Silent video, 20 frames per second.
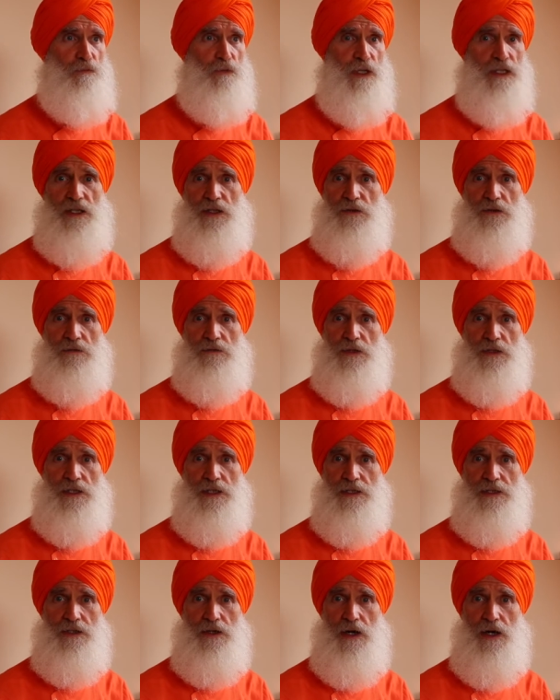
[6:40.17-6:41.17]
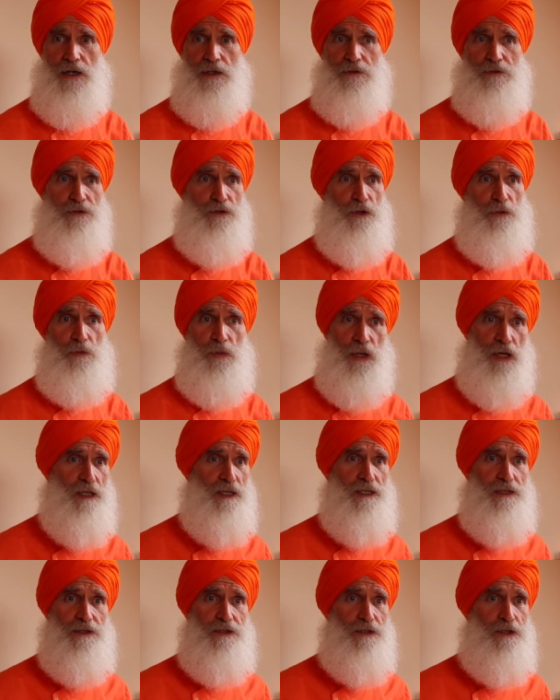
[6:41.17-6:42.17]
when the universe is gone, your
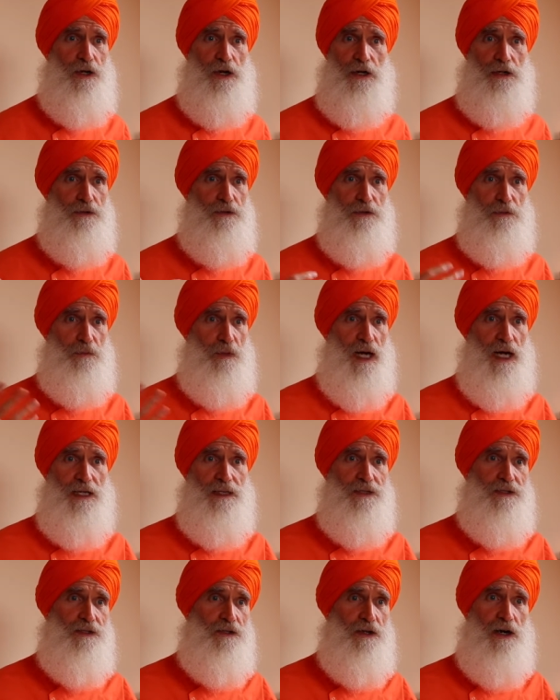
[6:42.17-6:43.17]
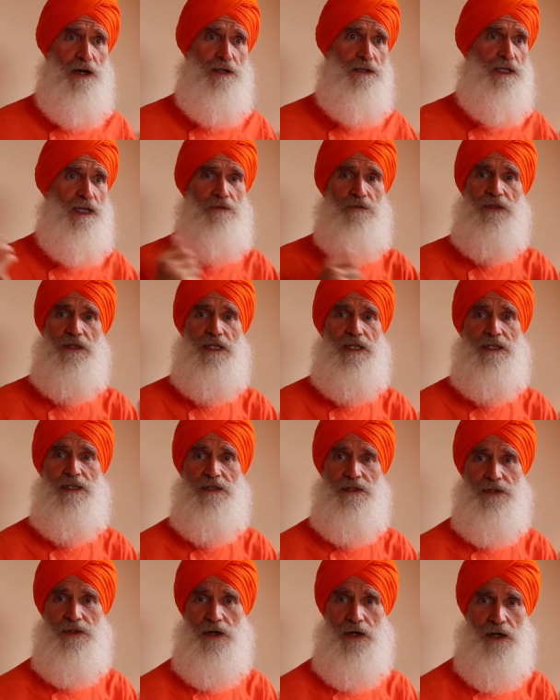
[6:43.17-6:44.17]
body is gone, your mind is gone, everything
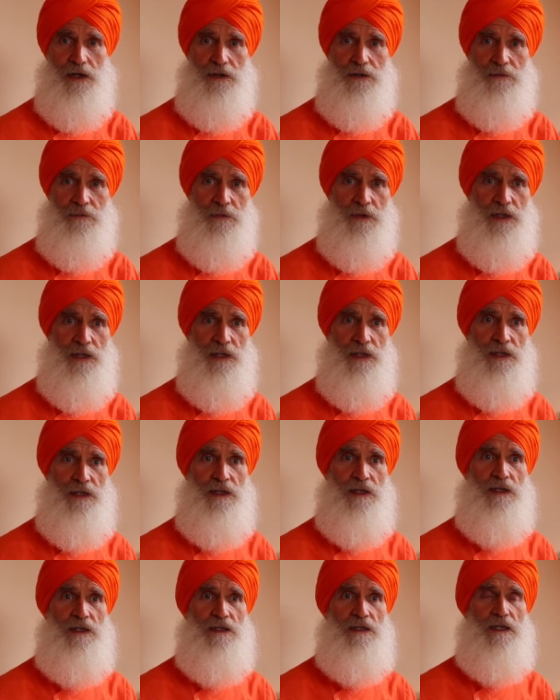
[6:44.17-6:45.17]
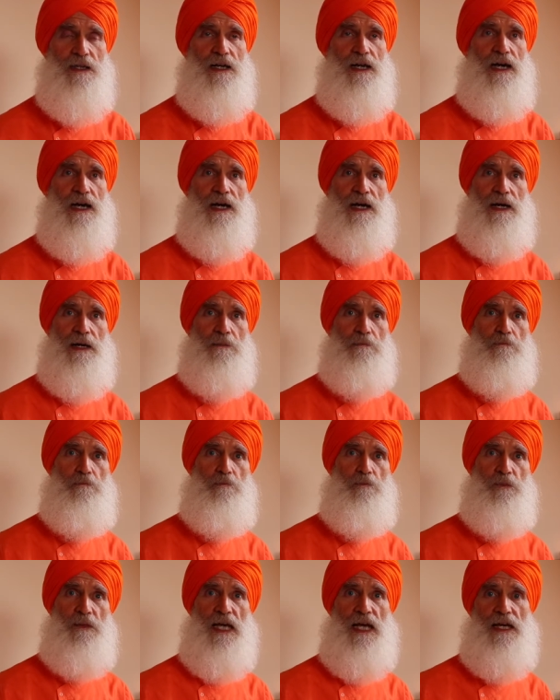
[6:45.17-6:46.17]
is gone.
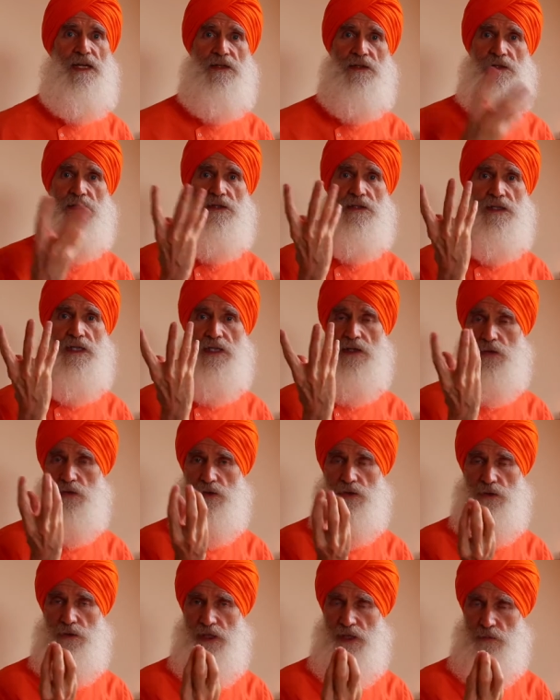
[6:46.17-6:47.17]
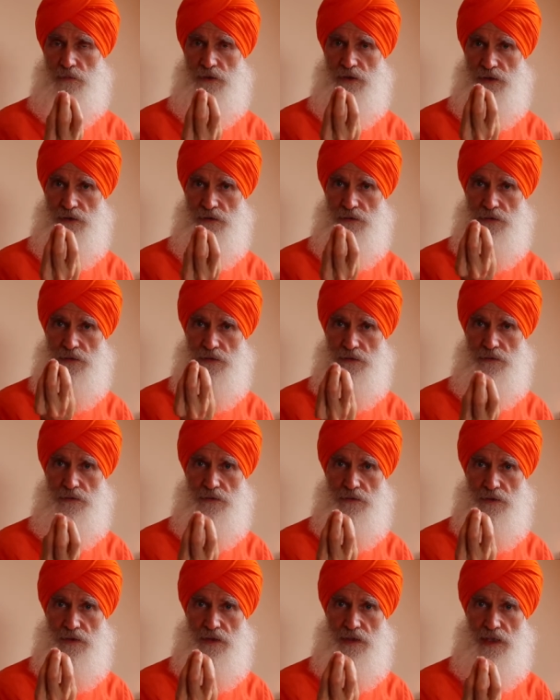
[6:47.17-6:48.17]
Um, and it also helps you to
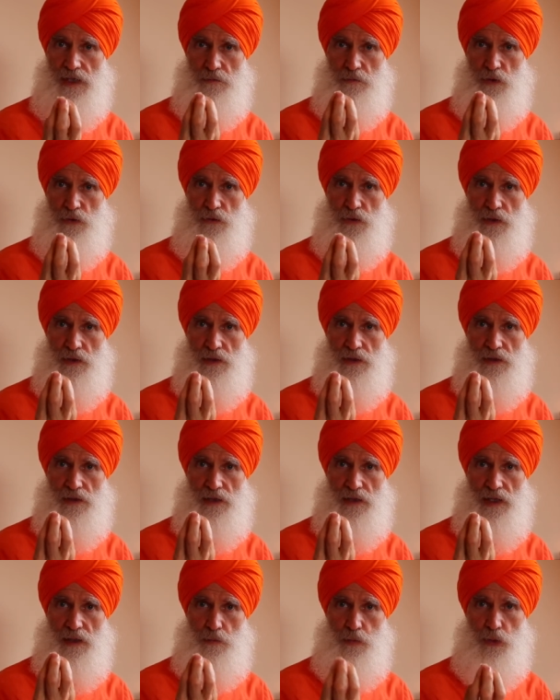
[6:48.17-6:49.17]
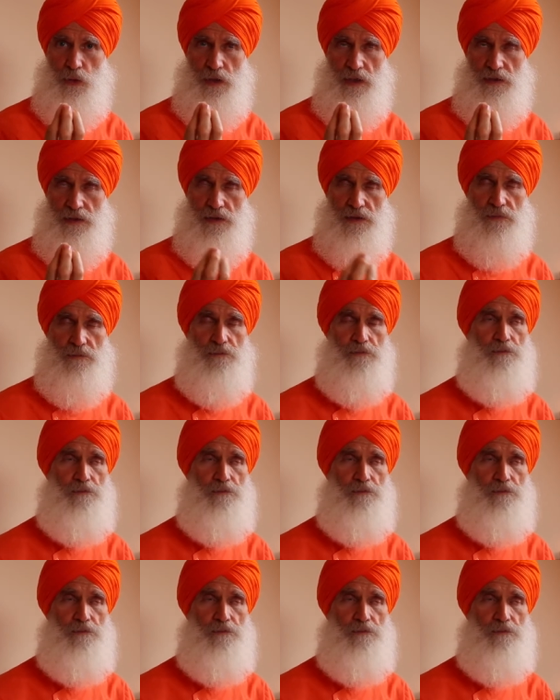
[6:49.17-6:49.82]
come to a, a point